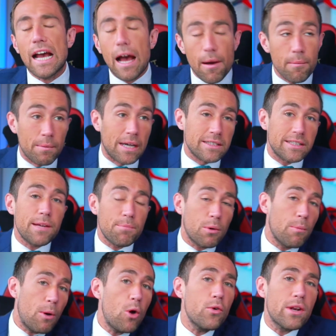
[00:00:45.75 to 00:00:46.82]
uh, Musk and
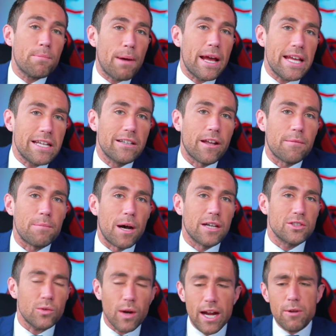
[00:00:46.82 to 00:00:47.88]
promoted by Elon
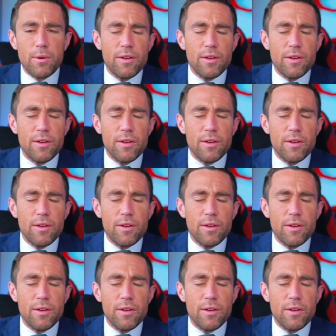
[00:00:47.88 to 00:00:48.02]
Musk, right?